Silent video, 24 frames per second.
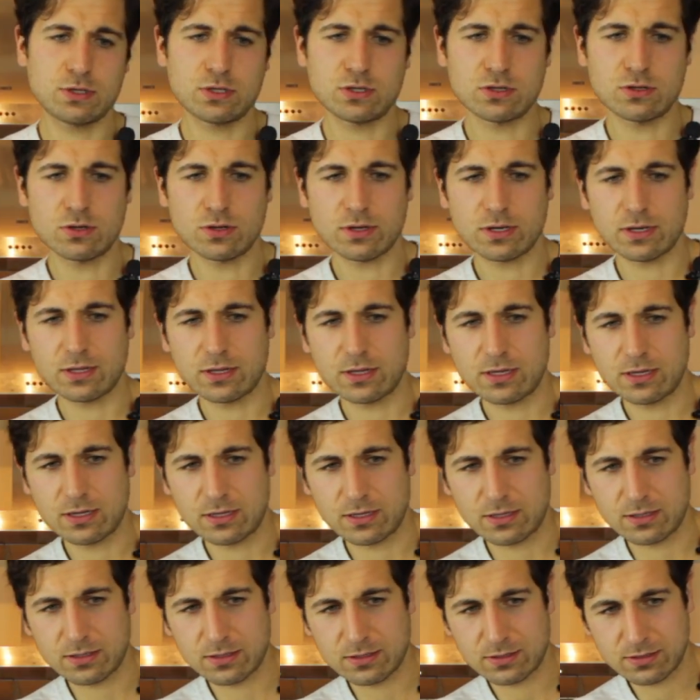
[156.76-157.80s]
me just look at
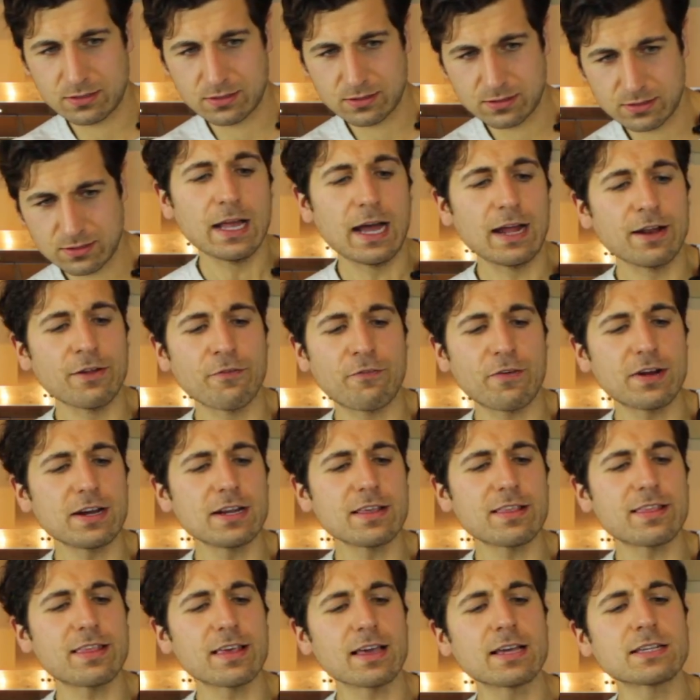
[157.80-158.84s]
that. And the
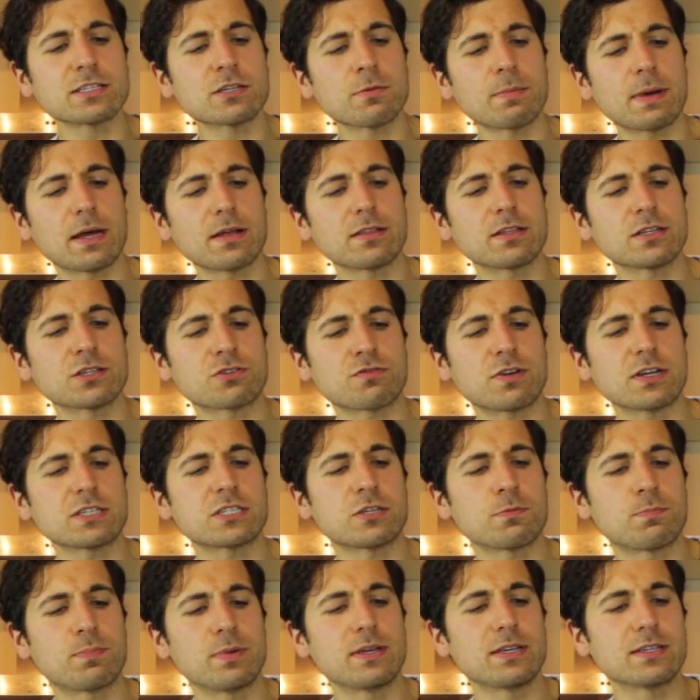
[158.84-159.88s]
funny thing is about this
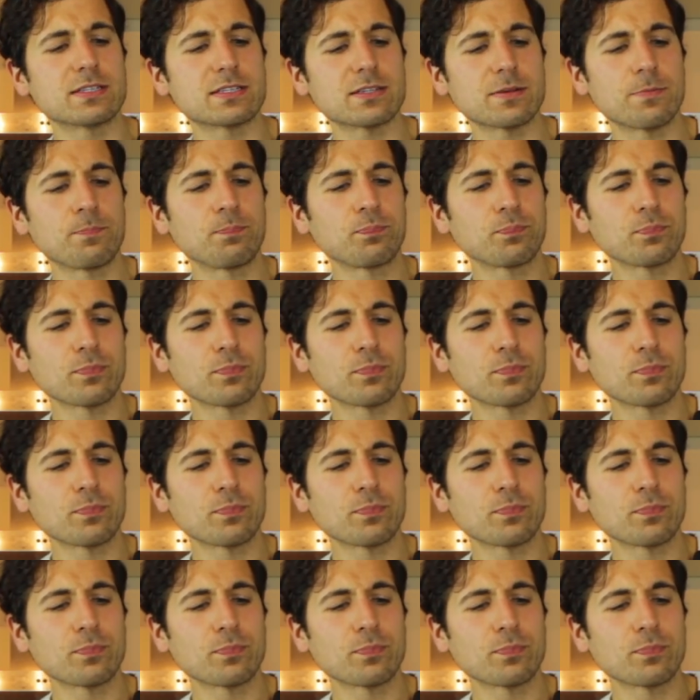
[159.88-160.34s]
recipe is